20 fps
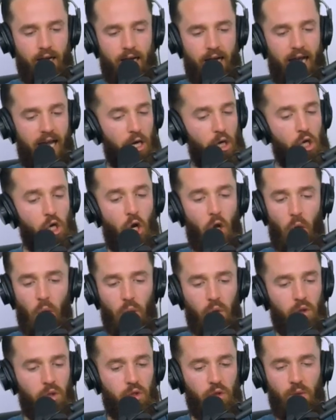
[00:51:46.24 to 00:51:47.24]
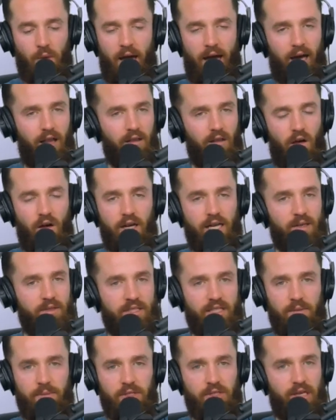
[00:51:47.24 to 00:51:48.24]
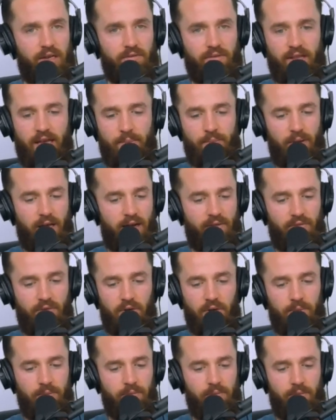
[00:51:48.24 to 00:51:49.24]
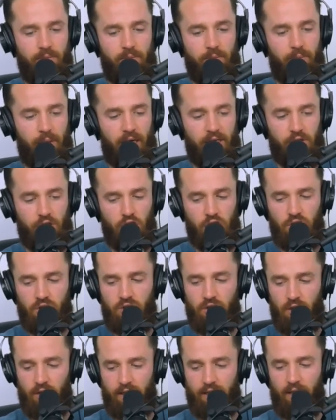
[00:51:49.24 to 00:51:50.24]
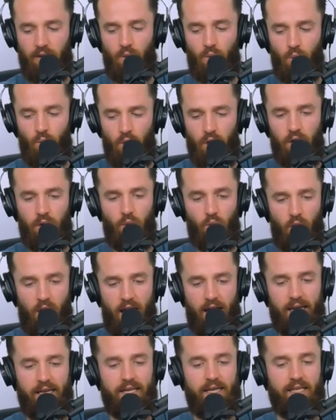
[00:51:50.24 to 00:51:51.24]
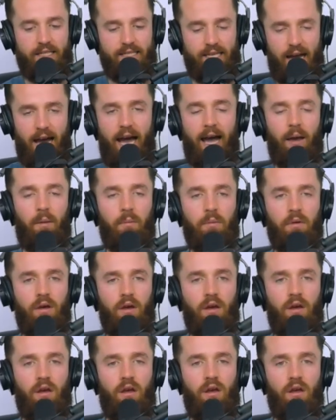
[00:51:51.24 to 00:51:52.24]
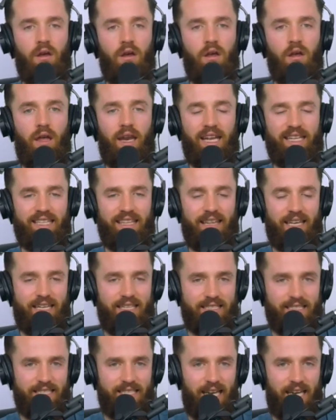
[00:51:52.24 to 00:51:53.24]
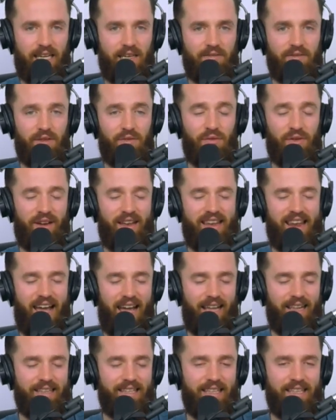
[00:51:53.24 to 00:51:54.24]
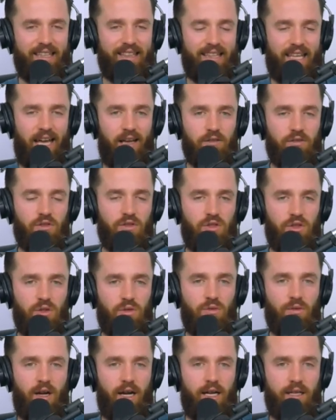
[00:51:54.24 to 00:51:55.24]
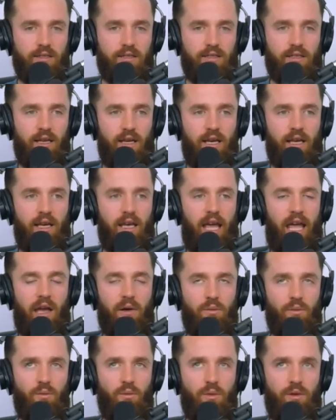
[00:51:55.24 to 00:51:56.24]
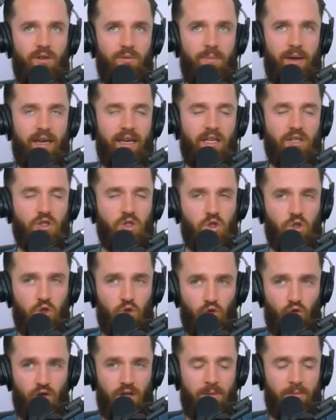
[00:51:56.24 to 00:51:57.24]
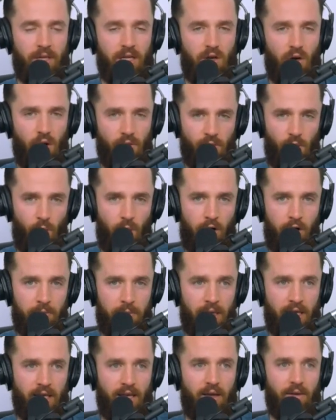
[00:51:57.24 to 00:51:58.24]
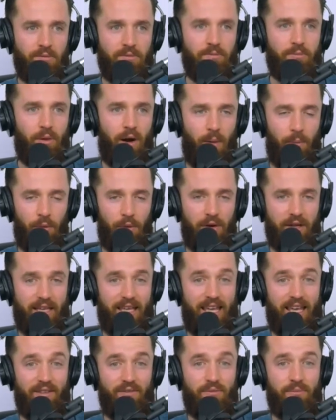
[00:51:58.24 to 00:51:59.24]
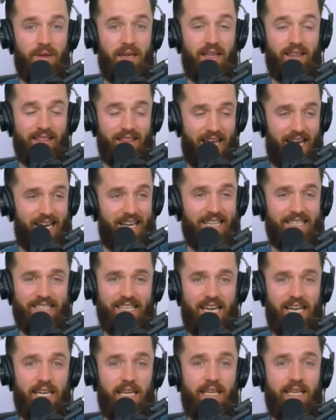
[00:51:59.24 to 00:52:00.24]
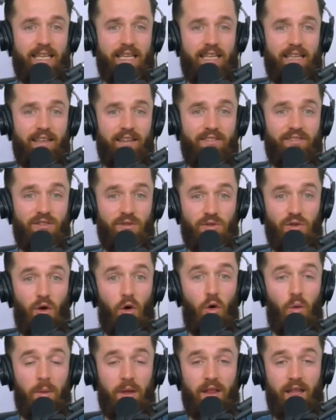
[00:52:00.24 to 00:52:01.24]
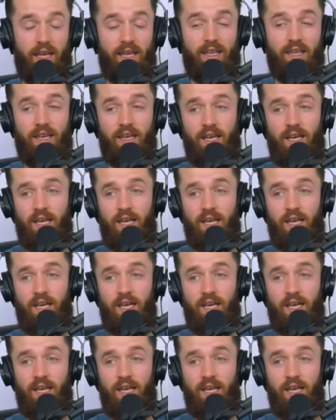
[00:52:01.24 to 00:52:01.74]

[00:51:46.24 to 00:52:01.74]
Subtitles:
I had no clue how long I was going to be driving for that platform, but I just took it 1 ride at a time. And I did that consecutively for 19,002 rides. It would have been extremely overwhelming and probably would have gave me a lot of anxiety if you told me, like,